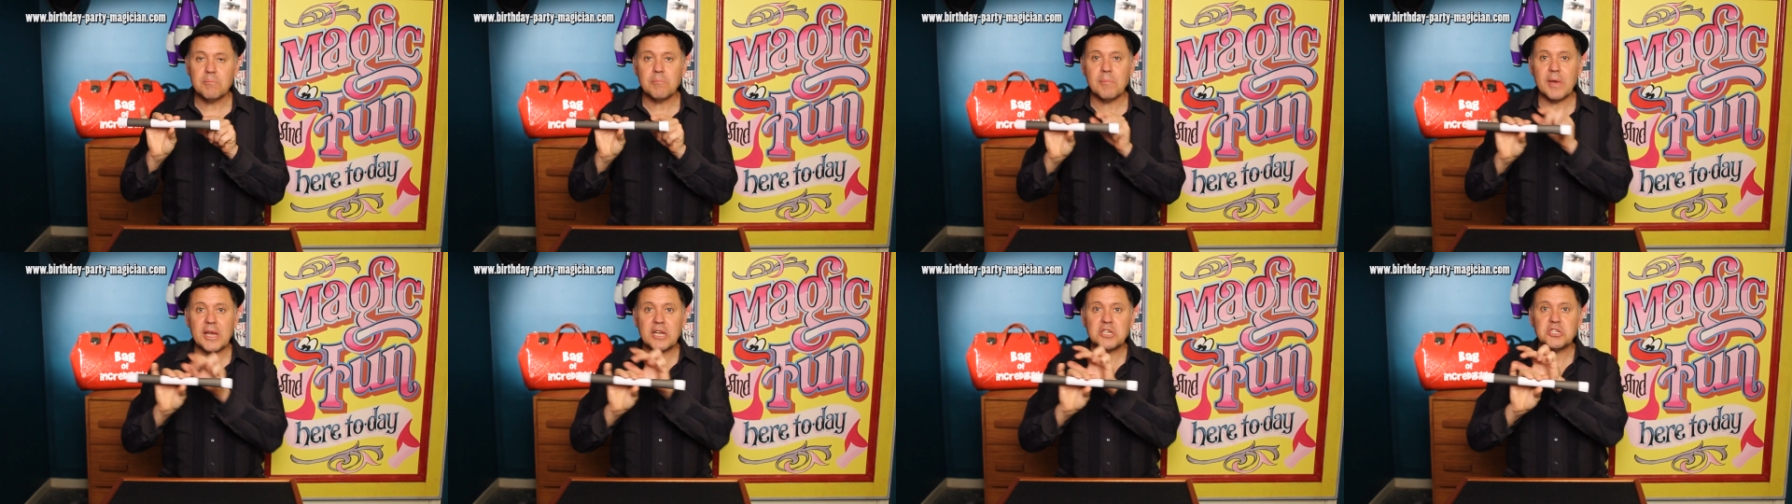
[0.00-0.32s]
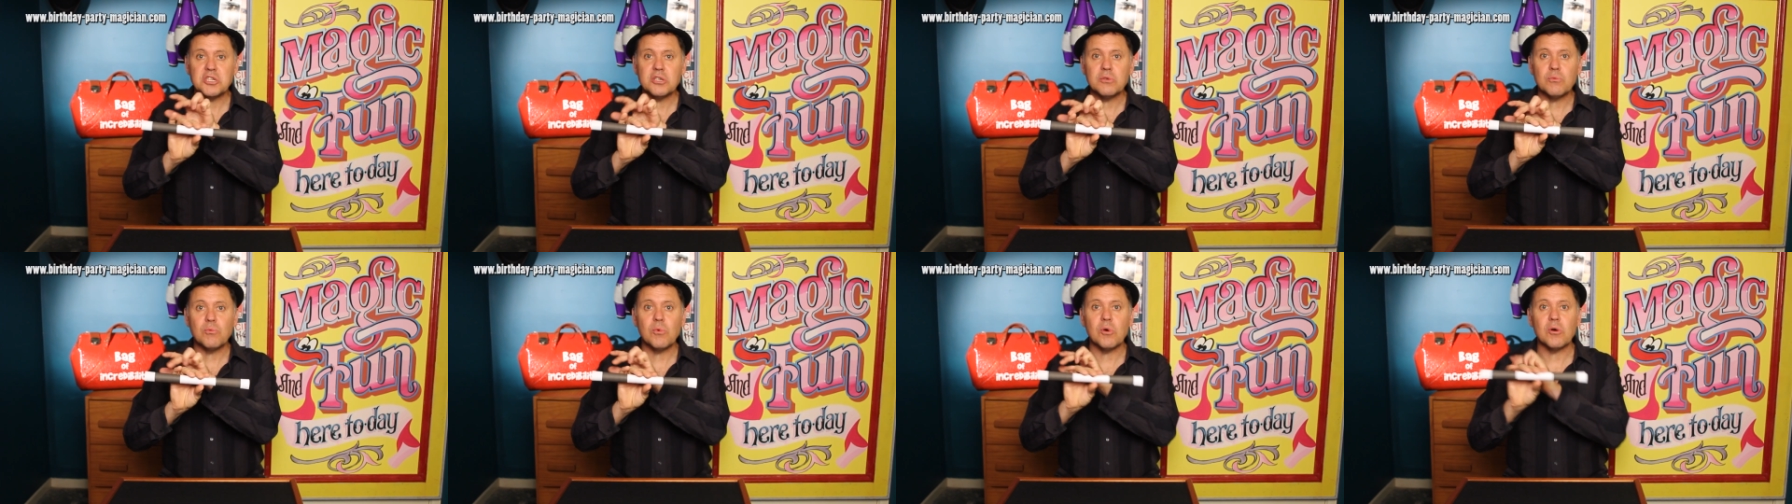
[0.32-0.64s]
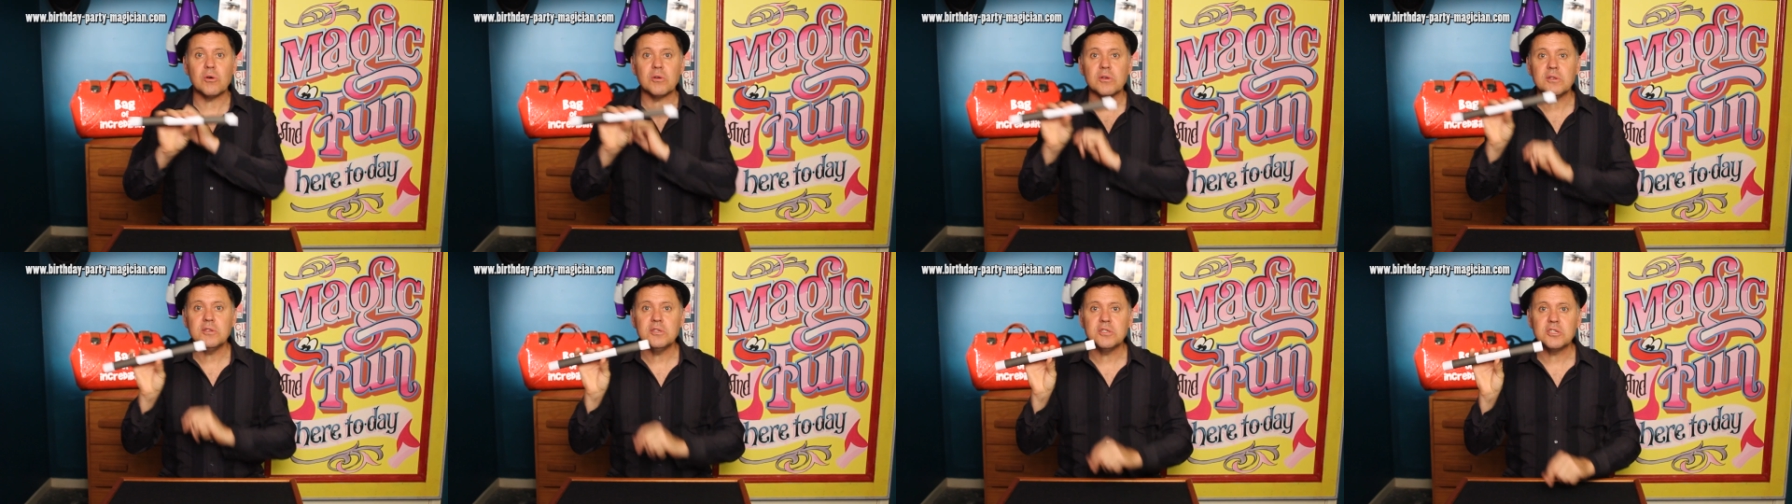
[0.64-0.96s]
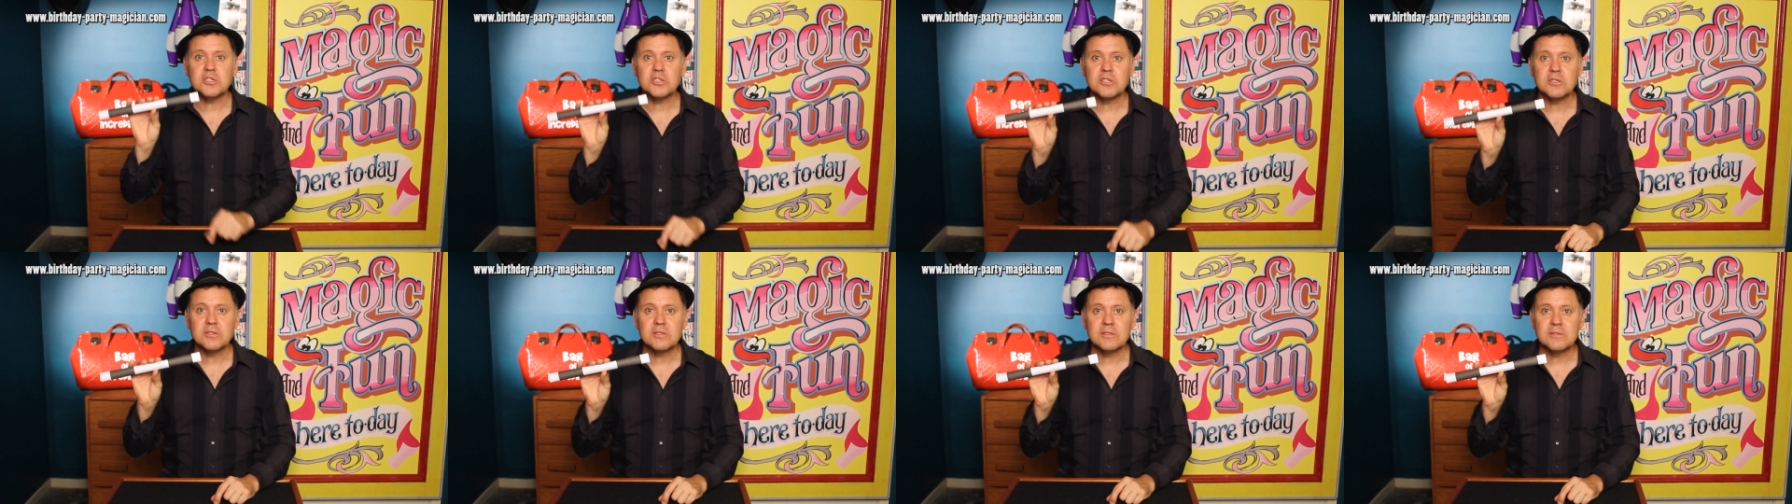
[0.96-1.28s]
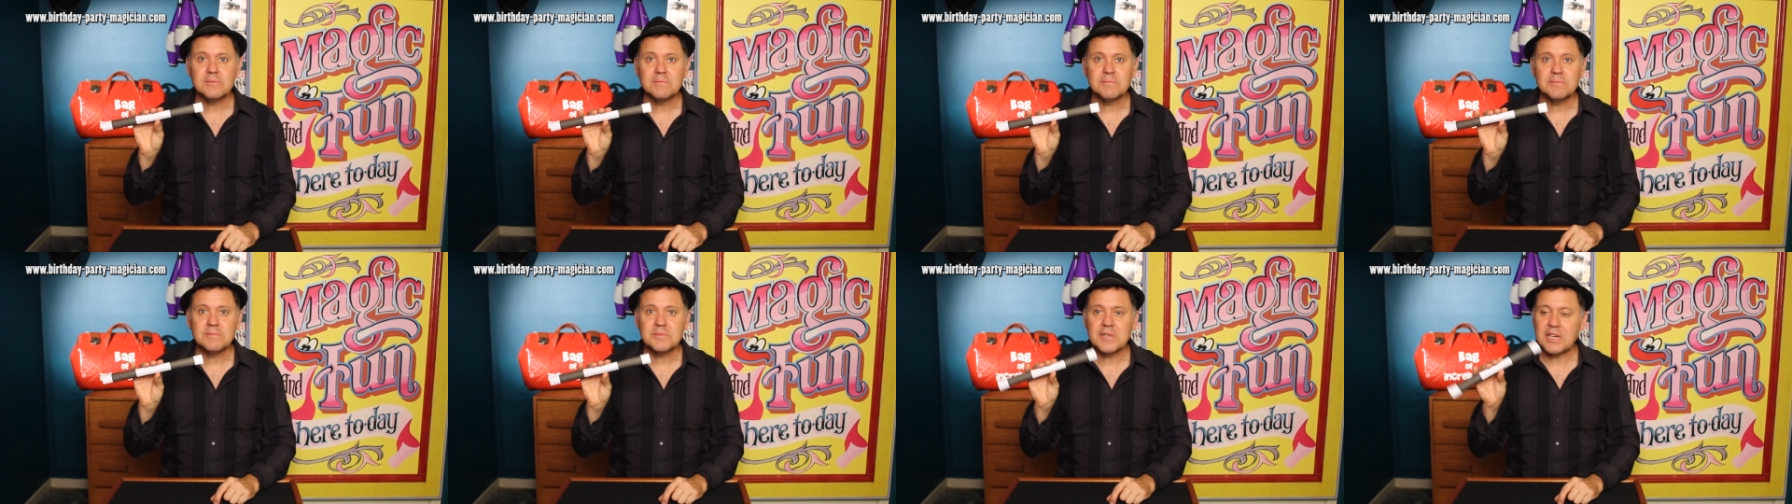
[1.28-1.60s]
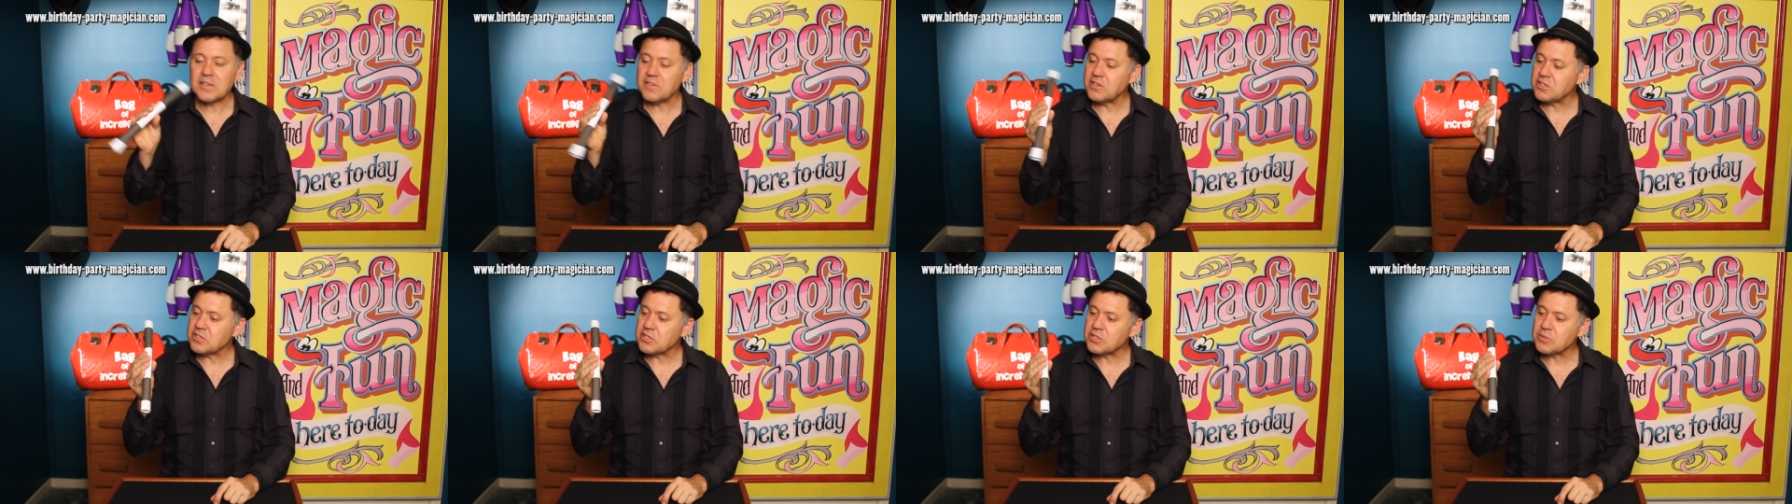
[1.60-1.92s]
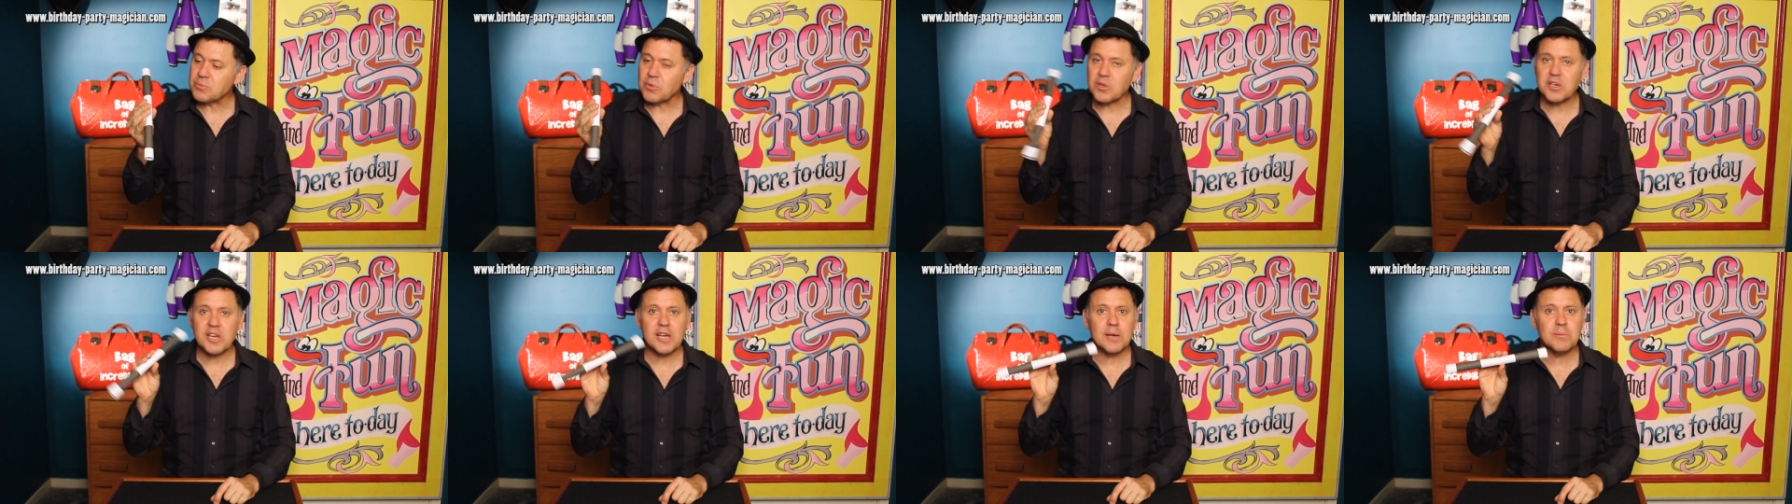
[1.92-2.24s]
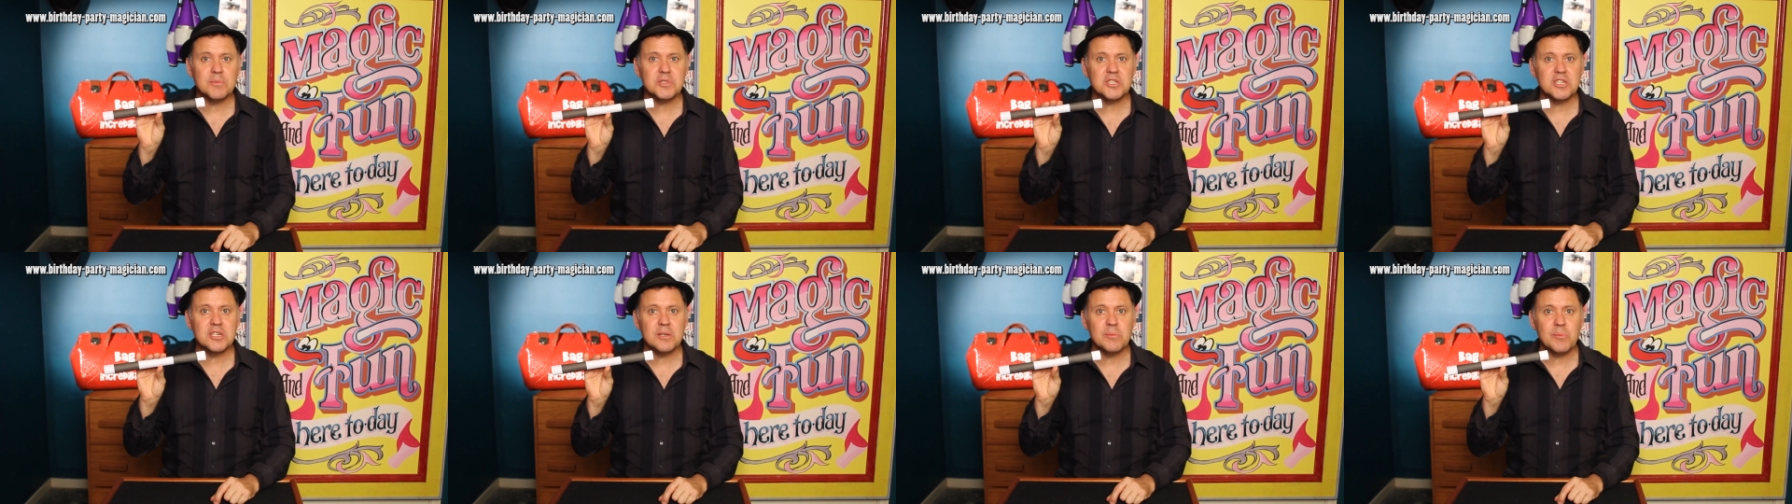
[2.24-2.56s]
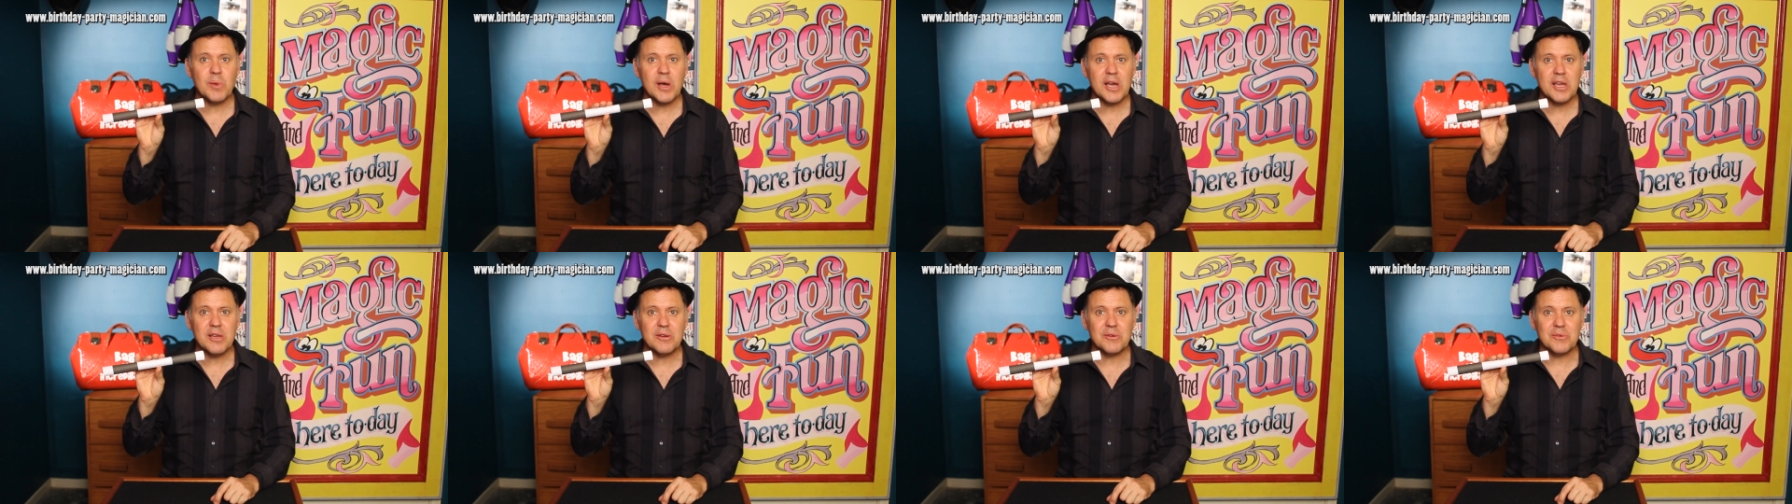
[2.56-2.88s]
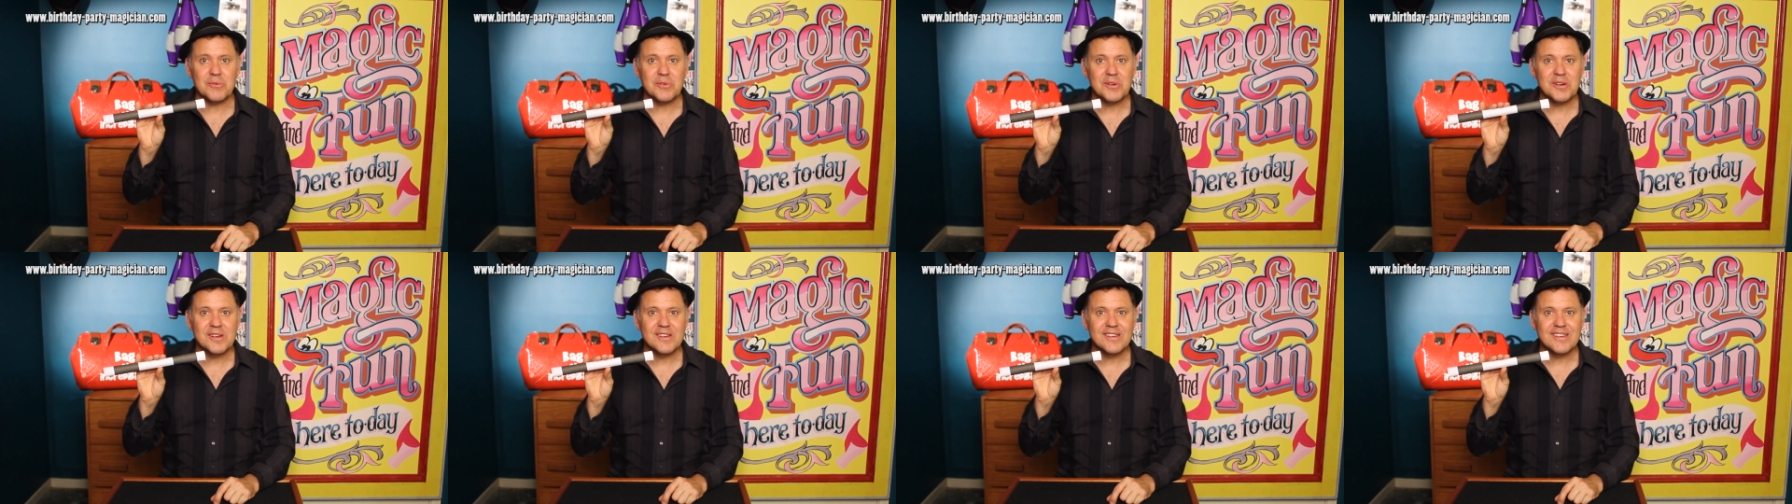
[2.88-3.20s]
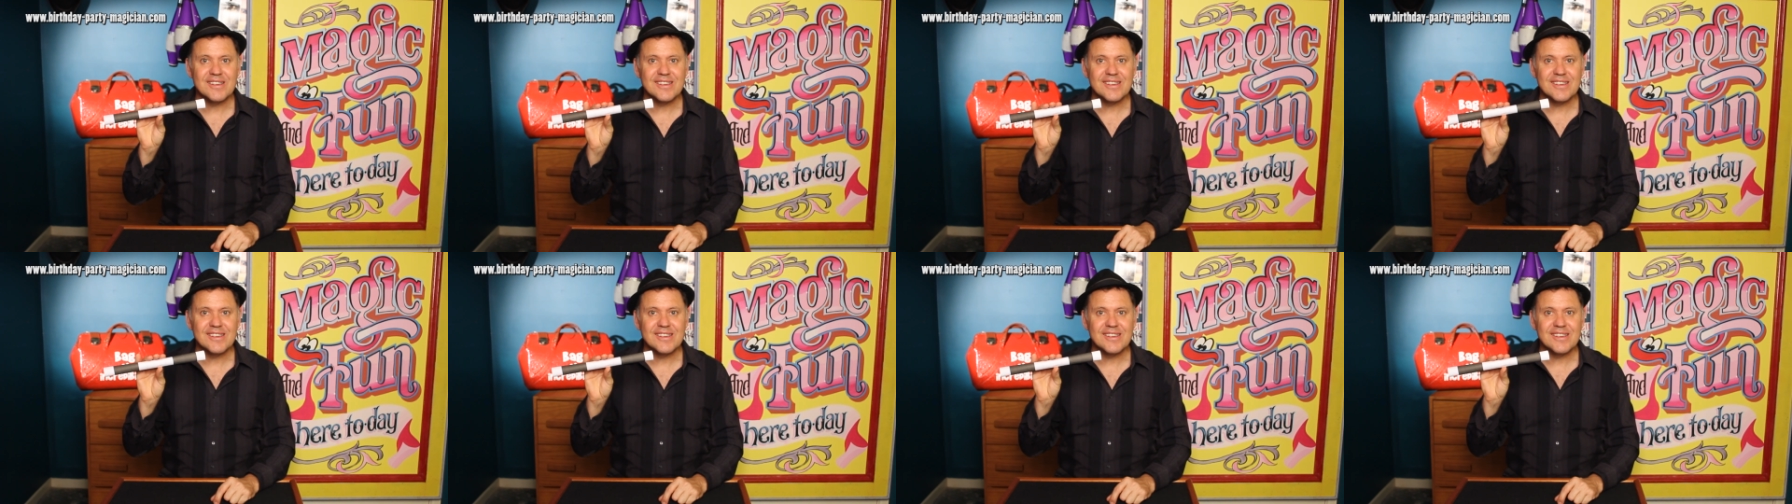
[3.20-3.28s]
magic wands and this is what comes in the mail.